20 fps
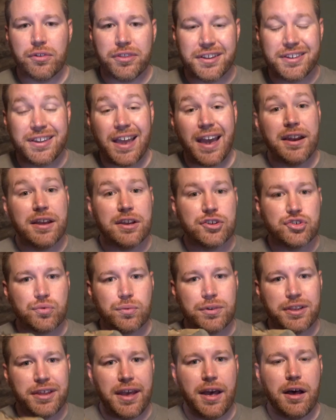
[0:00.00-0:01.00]
The 10-inch
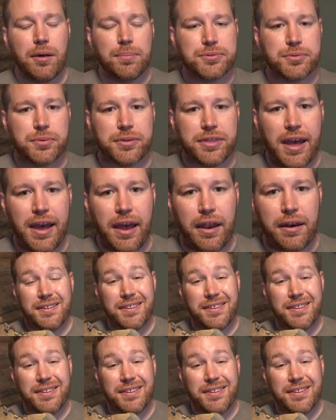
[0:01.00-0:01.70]
really helps with that.